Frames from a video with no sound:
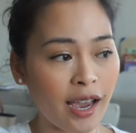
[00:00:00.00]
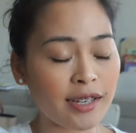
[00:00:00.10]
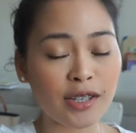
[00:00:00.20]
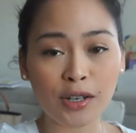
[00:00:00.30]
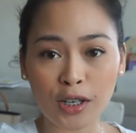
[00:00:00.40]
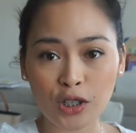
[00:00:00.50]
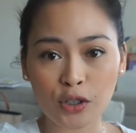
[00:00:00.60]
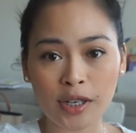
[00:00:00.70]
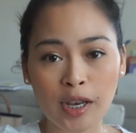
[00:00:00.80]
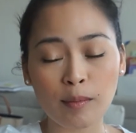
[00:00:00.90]
I still need
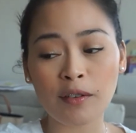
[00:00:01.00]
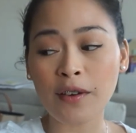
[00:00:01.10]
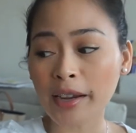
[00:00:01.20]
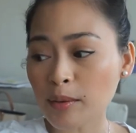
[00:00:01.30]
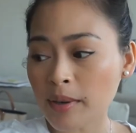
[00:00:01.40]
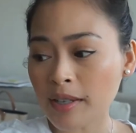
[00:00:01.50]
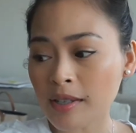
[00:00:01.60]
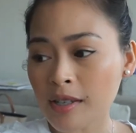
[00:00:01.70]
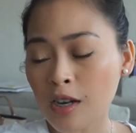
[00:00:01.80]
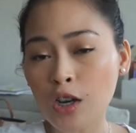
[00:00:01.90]
to take my
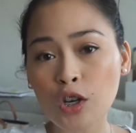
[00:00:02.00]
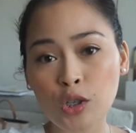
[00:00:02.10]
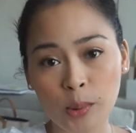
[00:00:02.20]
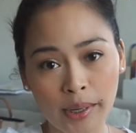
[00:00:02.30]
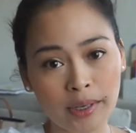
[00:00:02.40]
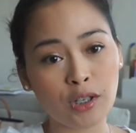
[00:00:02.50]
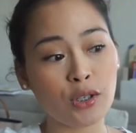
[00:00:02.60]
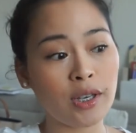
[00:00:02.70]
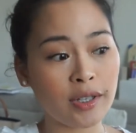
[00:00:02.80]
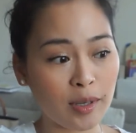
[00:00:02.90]
vitamins, so I need
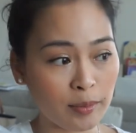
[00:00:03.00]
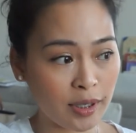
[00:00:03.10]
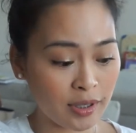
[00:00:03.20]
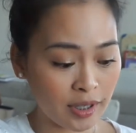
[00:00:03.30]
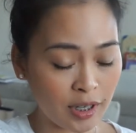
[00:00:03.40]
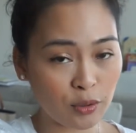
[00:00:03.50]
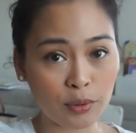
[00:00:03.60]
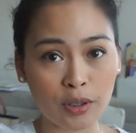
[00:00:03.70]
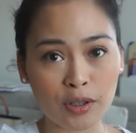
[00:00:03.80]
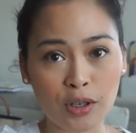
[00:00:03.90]
to get something to eat
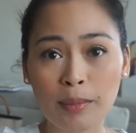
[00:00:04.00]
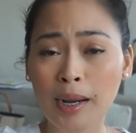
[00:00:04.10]
real soon.